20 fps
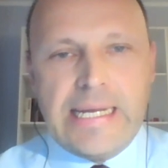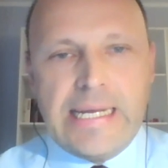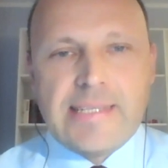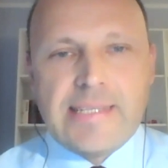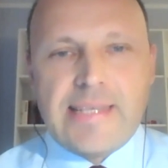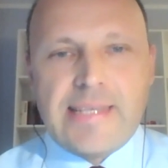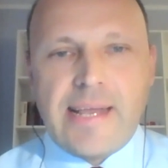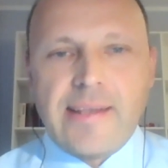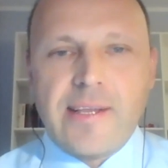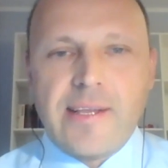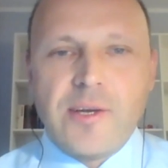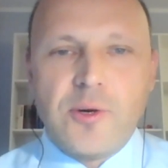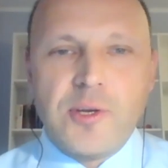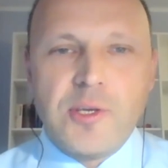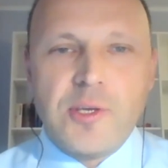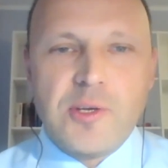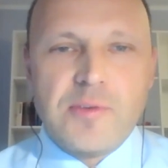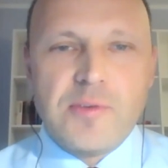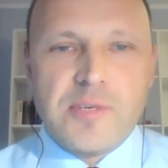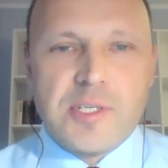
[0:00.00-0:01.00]
Technical
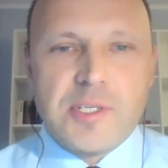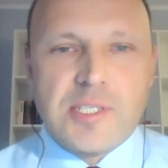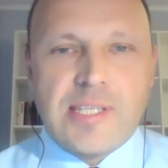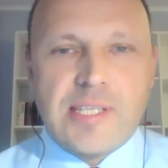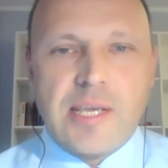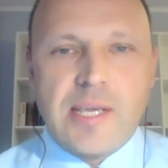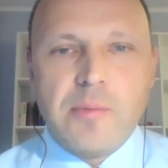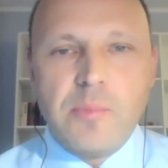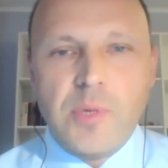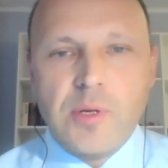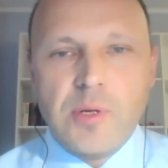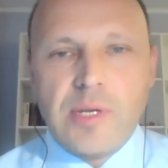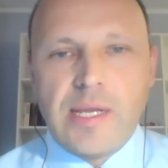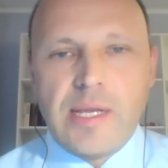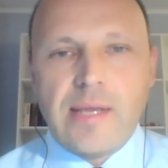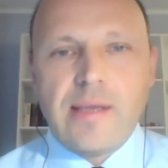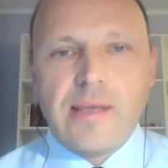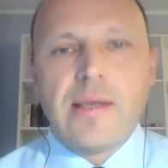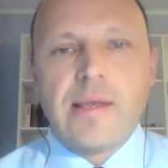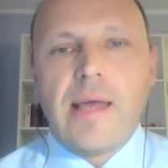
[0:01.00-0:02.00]
University
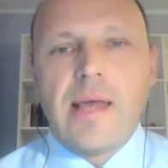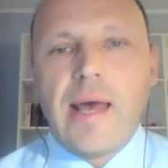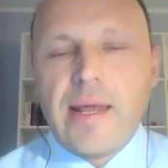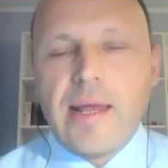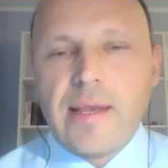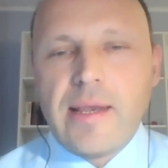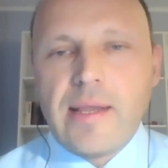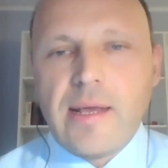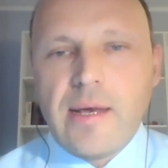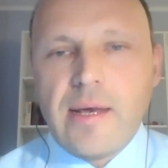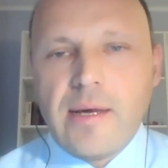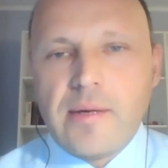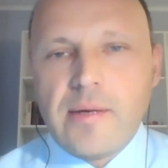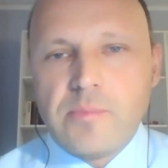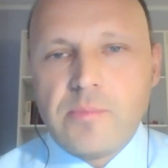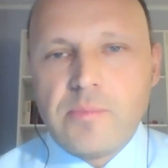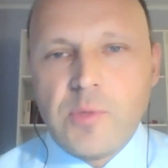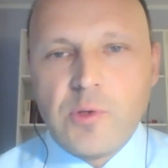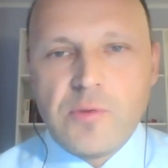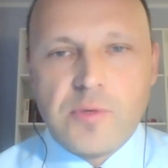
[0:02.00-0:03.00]
Munich, and
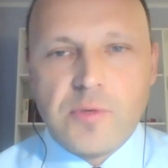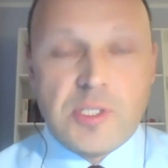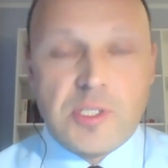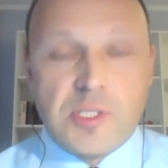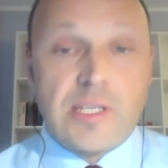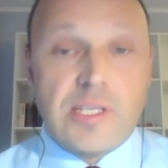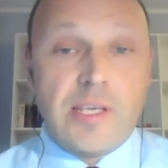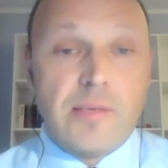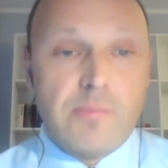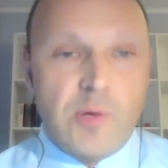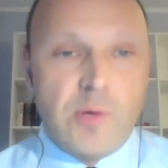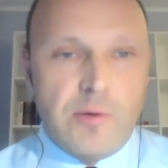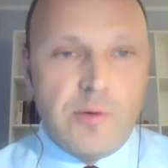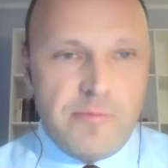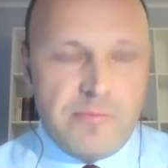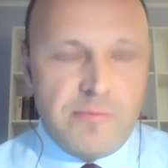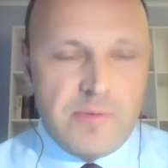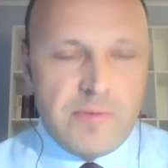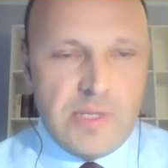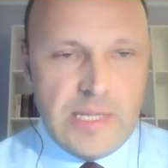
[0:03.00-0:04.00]
University of
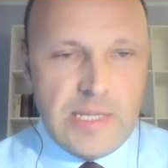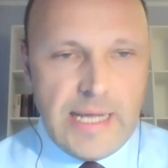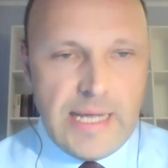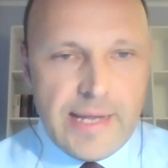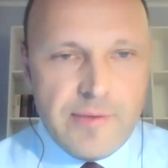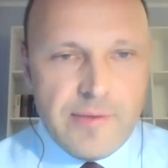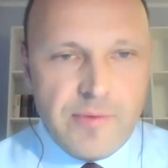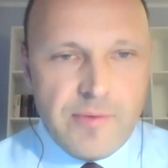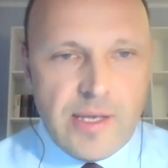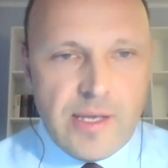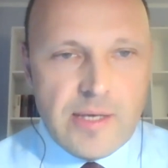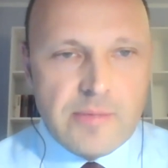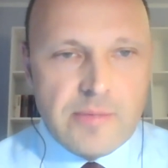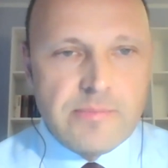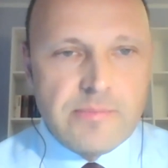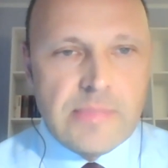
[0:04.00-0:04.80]
Latvia.